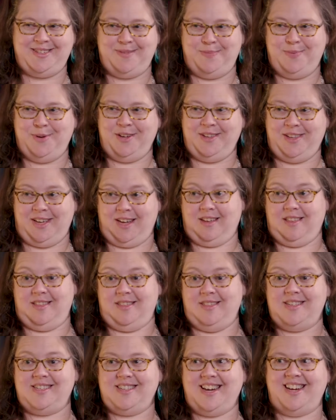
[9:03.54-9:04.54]
to put like
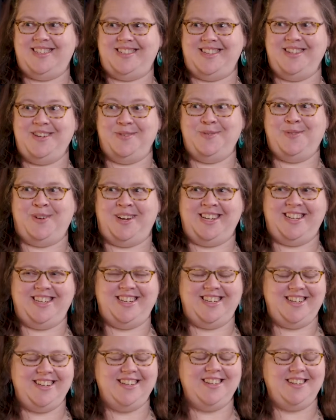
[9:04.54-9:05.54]
the size that you
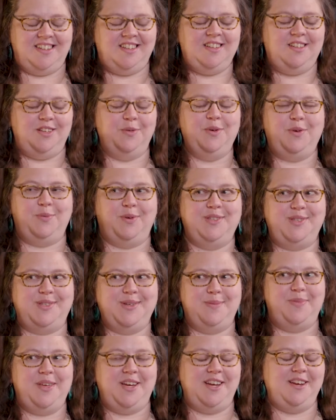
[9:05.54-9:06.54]
wanted, you would want
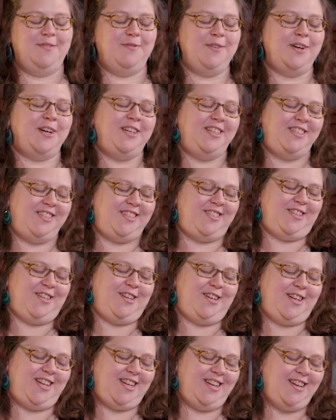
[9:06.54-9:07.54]
something very
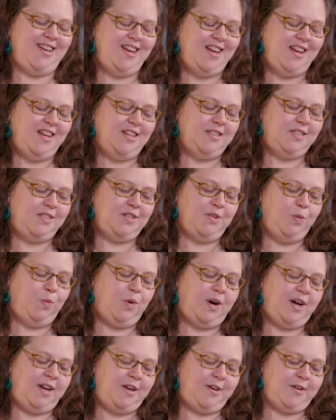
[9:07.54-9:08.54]
sturdy, so
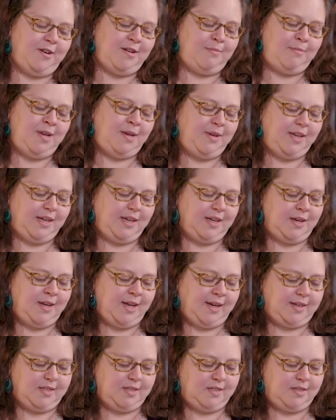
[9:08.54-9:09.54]
wider, and maybe
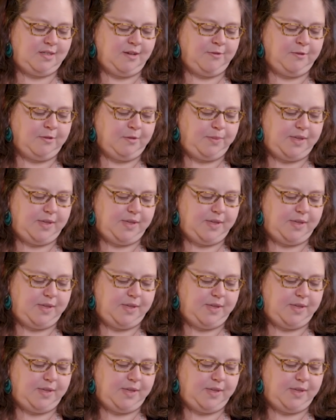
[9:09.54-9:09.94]
connect several